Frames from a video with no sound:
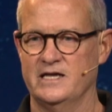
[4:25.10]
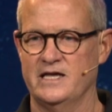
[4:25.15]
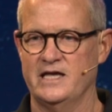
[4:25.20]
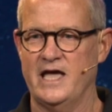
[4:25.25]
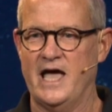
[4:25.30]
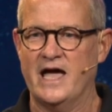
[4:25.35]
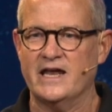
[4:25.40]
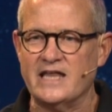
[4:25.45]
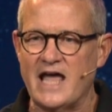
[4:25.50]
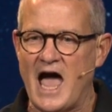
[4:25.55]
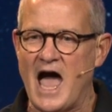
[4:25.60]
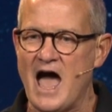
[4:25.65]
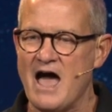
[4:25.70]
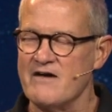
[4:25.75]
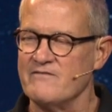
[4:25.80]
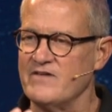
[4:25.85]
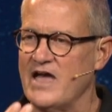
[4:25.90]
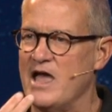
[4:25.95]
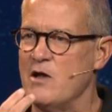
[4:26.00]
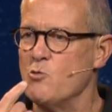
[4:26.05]
and to
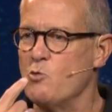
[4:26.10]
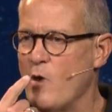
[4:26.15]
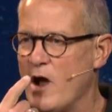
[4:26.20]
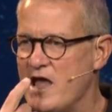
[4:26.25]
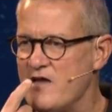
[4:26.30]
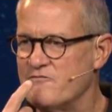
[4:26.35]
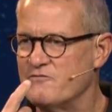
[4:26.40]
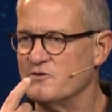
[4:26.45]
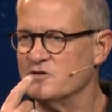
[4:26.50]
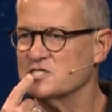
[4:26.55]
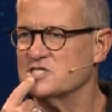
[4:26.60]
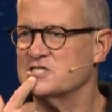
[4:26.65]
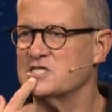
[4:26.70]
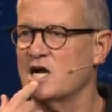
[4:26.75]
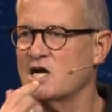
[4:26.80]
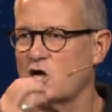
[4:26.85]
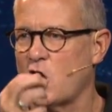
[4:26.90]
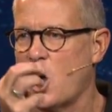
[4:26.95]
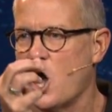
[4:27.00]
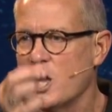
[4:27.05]
have a wafer
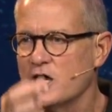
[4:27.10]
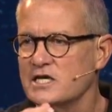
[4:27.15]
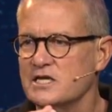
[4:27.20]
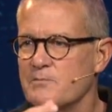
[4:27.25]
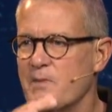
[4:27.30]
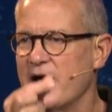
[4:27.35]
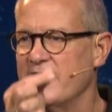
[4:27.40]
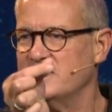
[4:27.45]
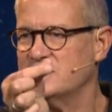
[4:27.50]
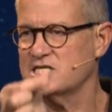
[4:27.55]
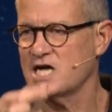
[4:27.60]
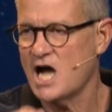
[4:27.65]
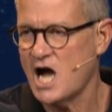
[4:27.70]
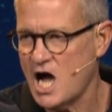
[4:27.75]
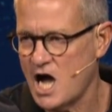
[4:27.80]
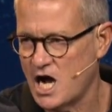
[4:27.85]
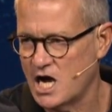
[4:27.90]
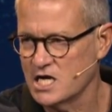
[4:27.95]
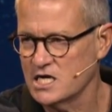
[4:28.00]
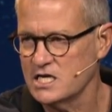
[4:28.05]
stuck onto my
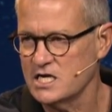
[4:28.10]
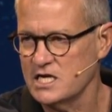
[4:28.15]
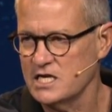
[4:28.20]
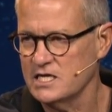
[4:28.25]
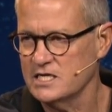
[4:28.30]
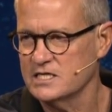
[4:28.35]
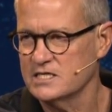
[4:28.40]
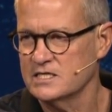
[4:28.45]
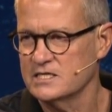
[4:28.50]
tongue.